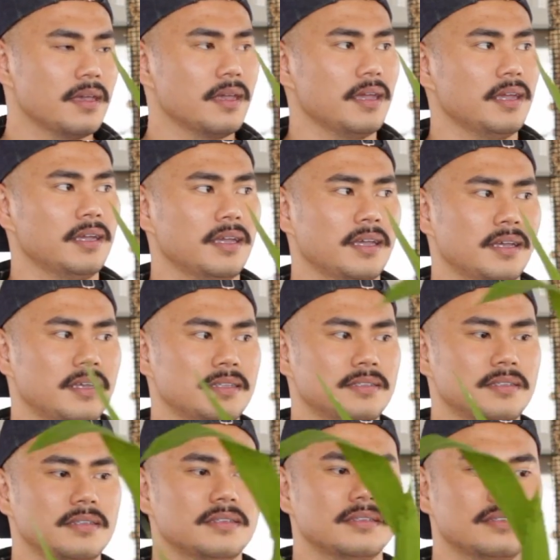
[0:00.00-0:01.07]

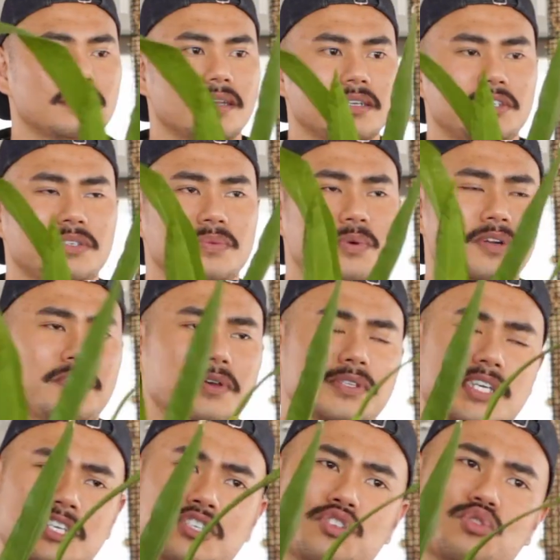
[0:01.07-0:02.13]
And she's one of those
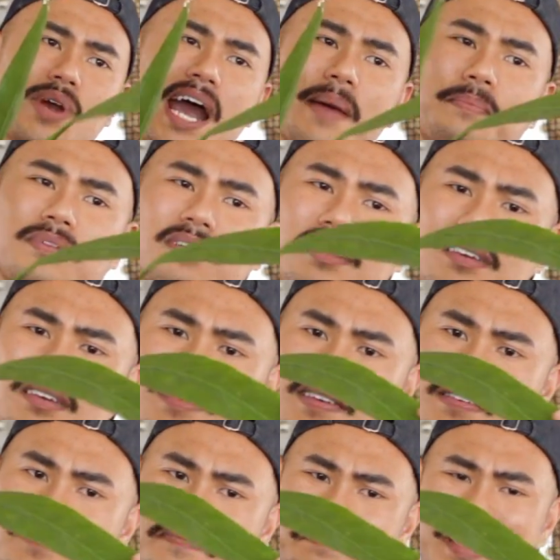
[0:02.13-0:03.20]
like strap
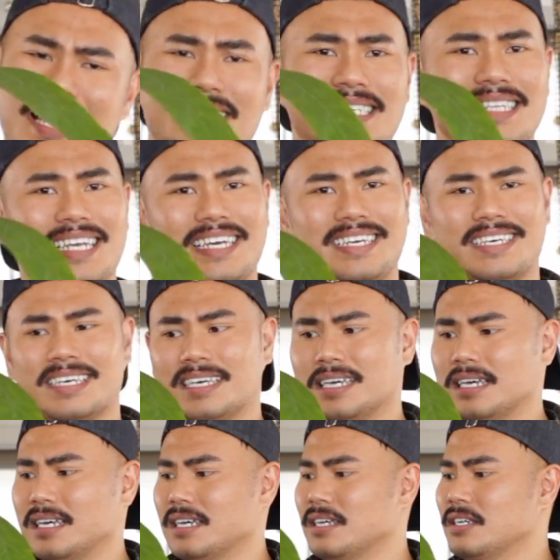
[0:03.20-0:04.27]
leaf, pendant-like
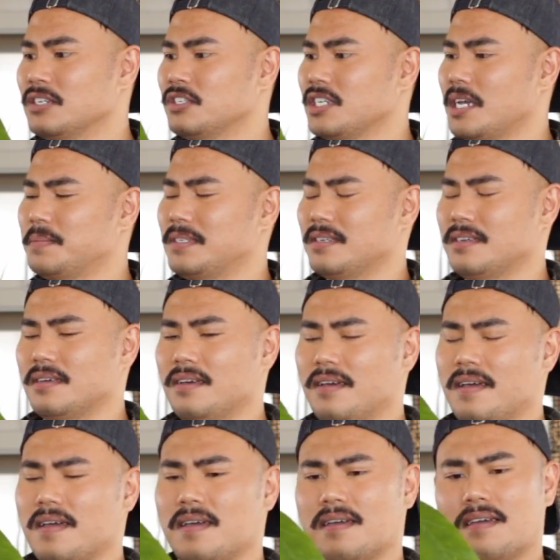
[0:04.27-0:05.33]
shaped
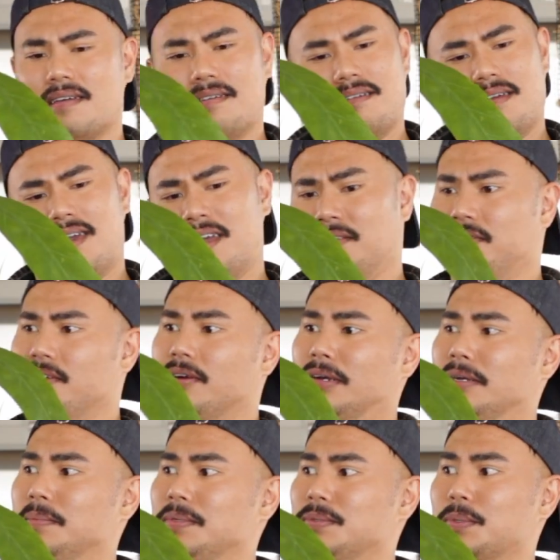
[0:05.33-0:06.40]

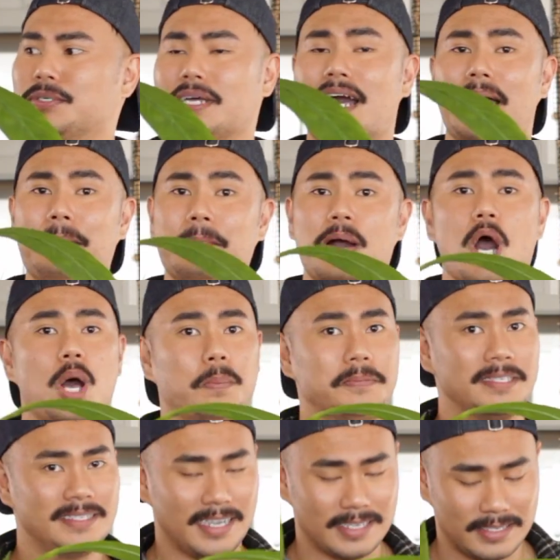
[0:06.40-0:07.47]
anthuriums, which I'm
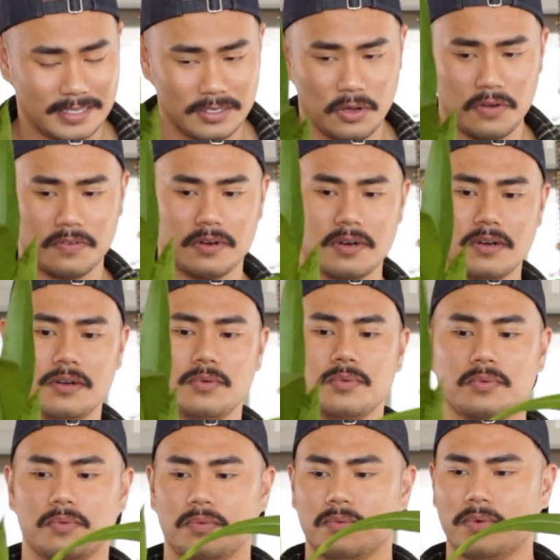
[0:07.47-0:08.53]
obsessing over
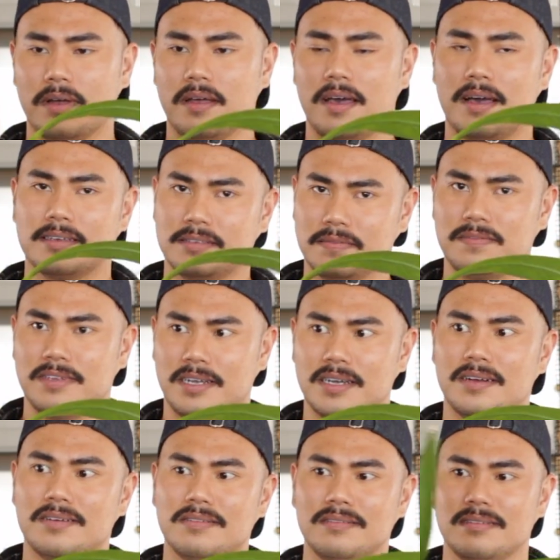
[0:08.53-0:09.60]
as of
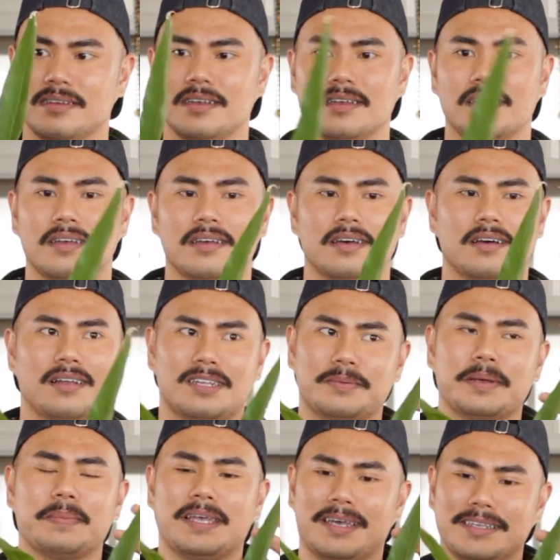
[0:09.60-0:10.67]
now. A lot of
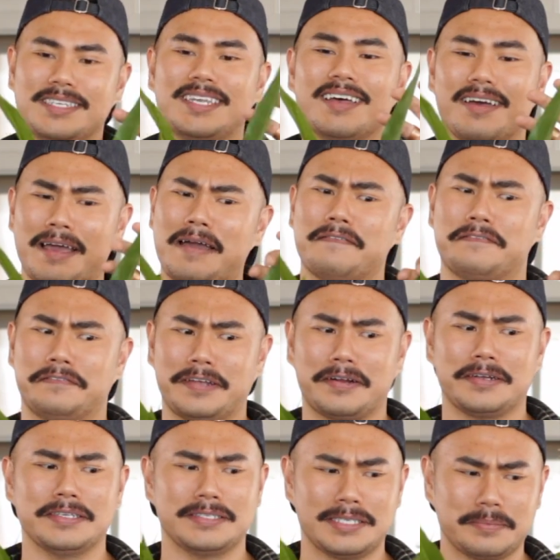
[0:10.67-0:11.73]
my plants have
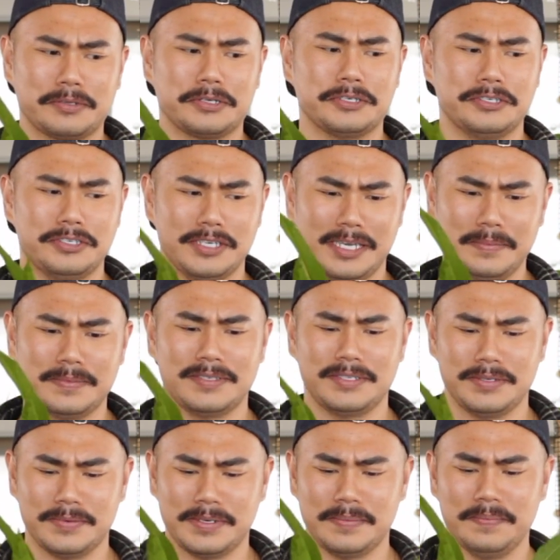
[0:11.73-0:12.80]
very similar shapes
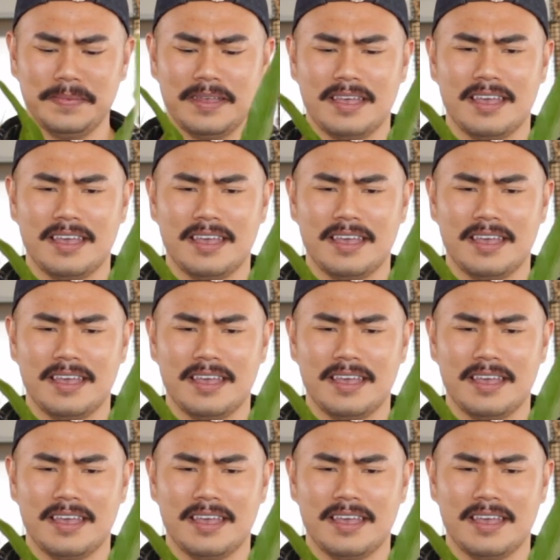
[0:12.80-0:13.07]
to them.